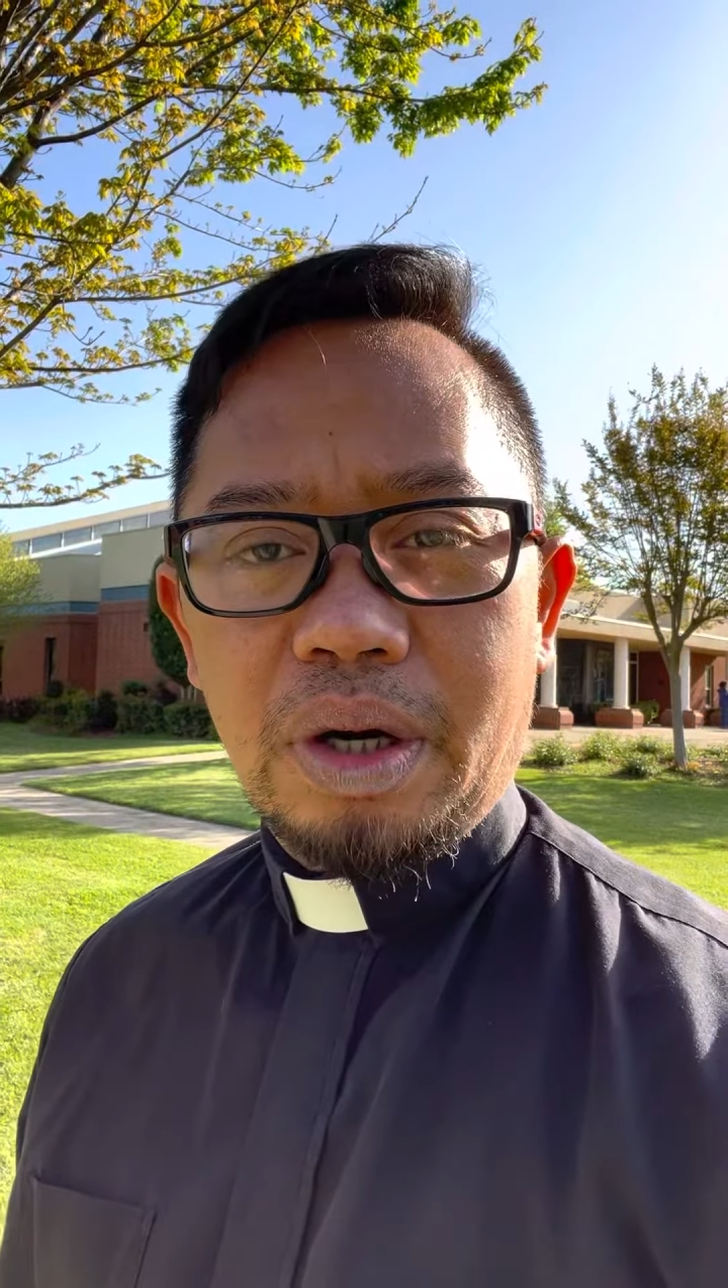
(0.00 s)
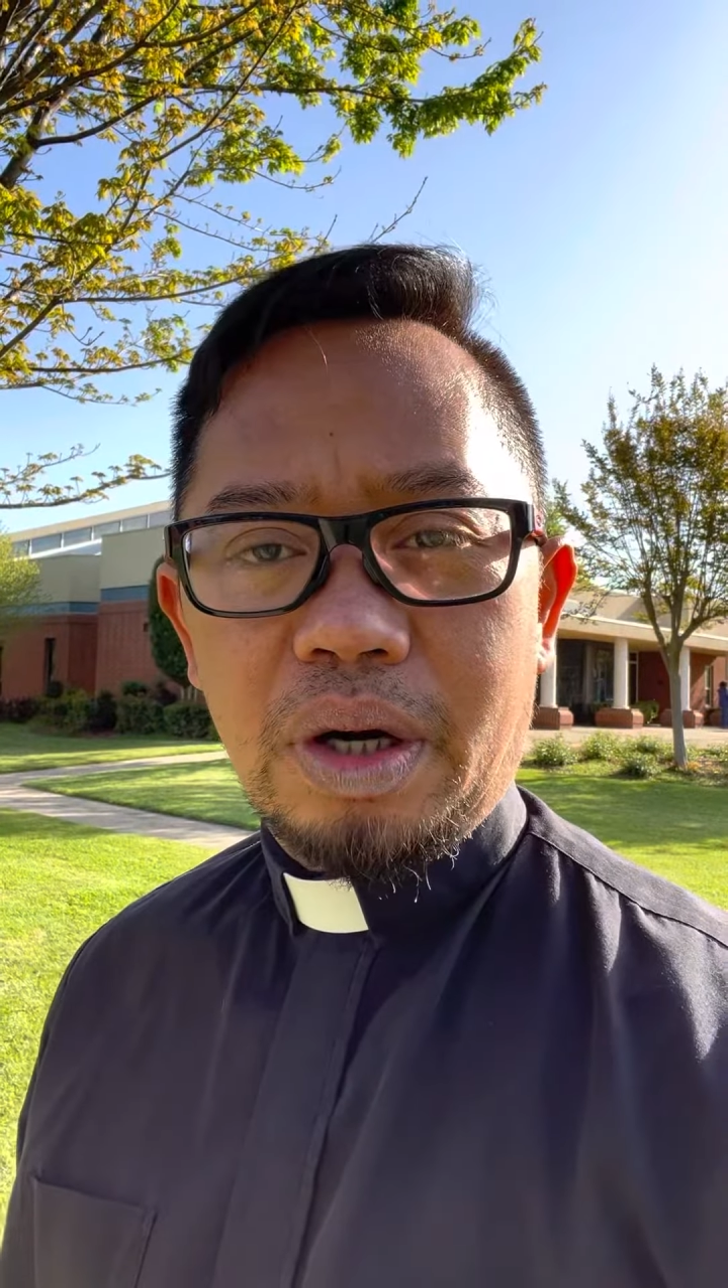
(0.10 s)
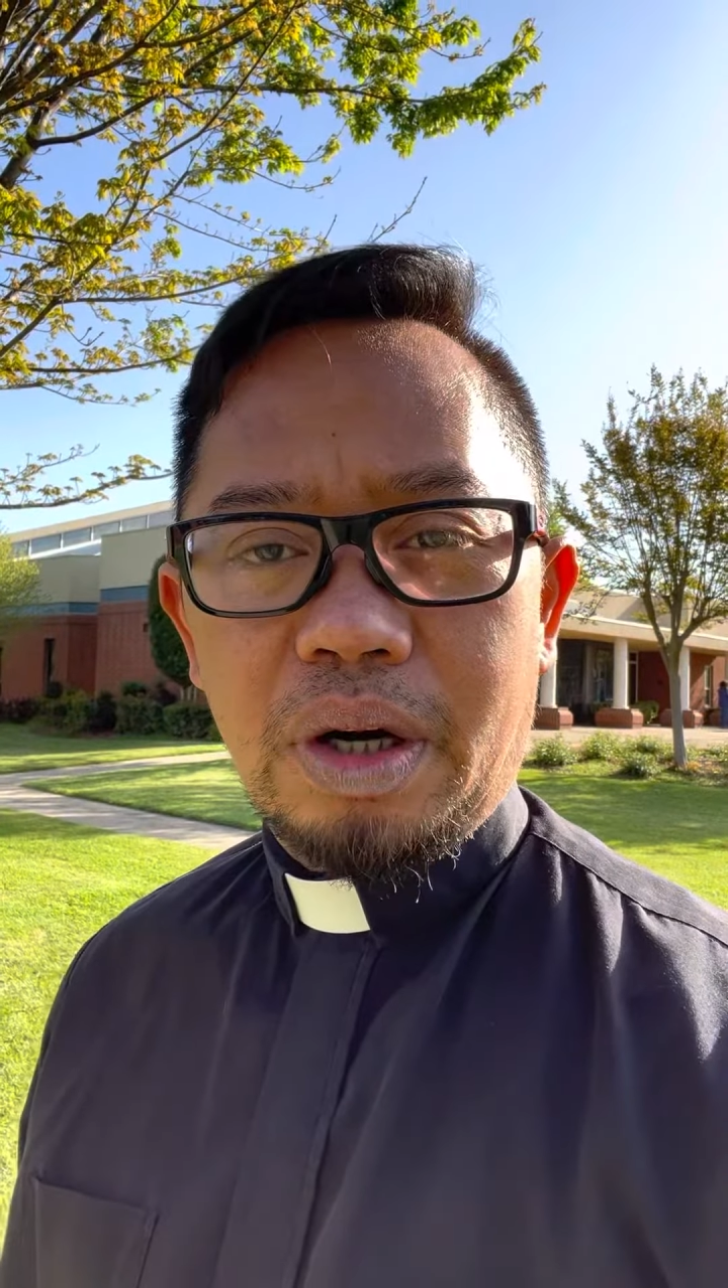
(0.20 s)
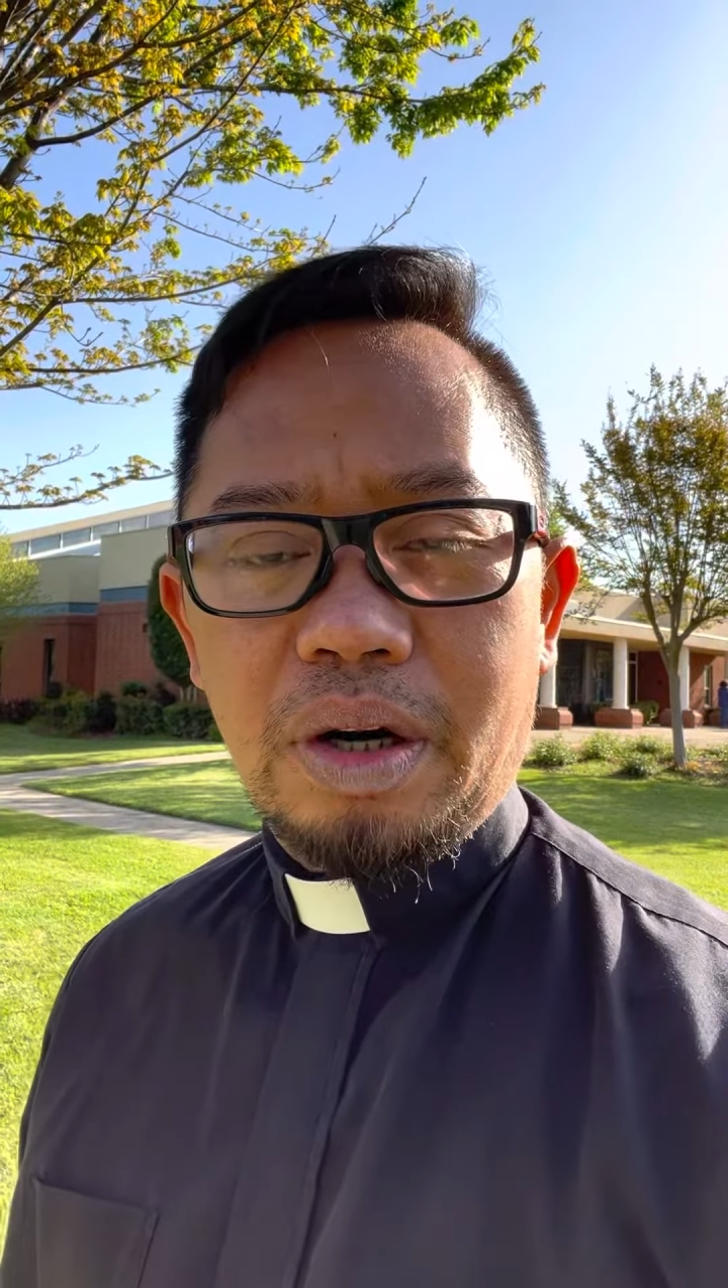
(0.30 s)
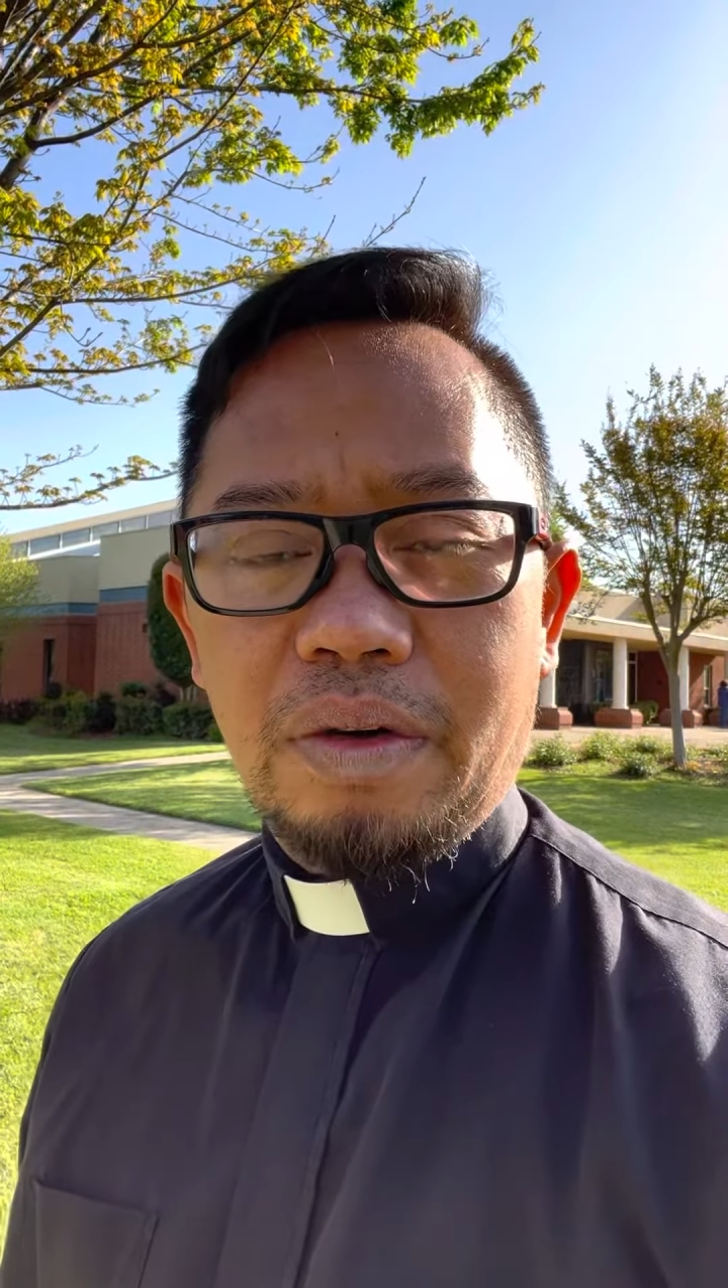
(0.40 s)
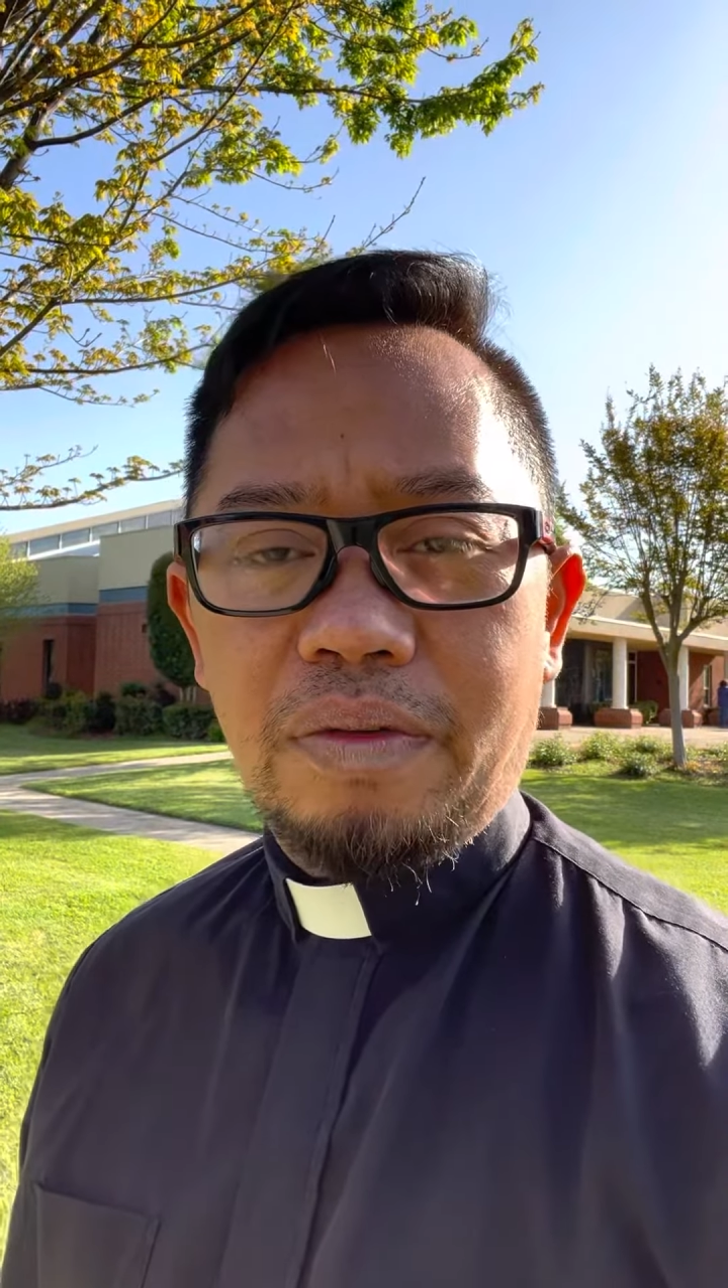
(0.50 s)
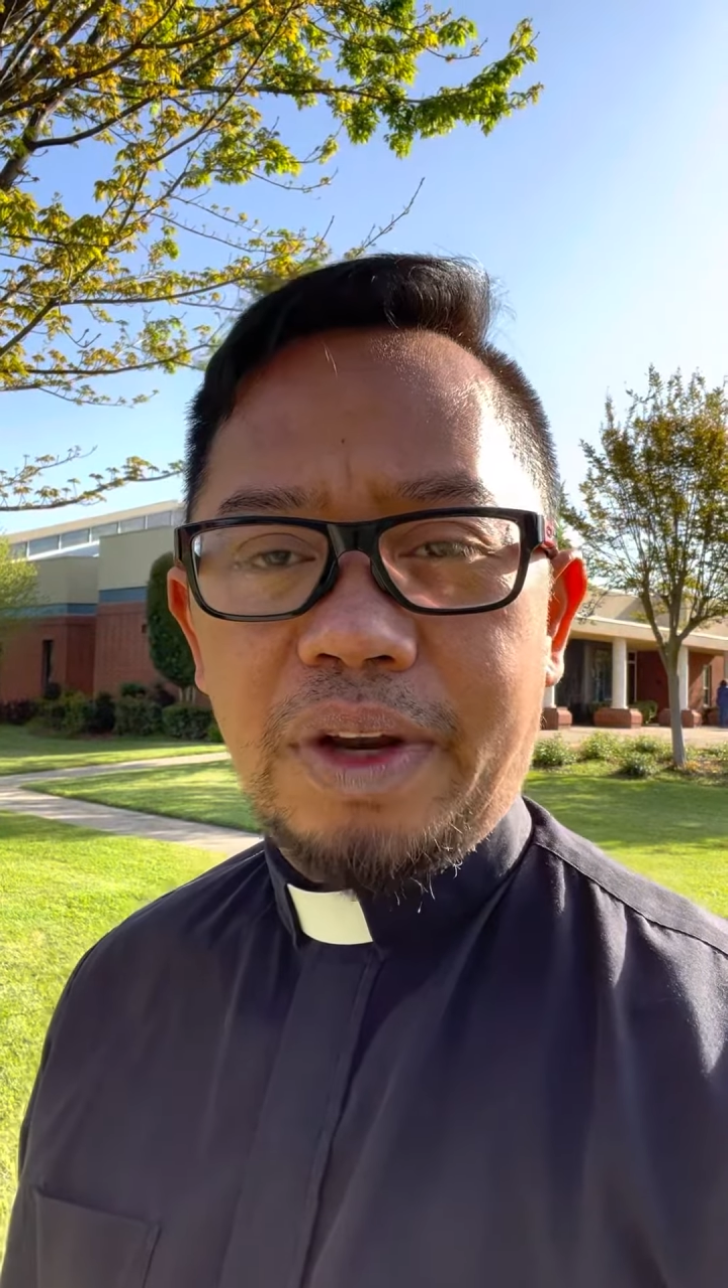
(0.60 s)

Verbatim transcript: of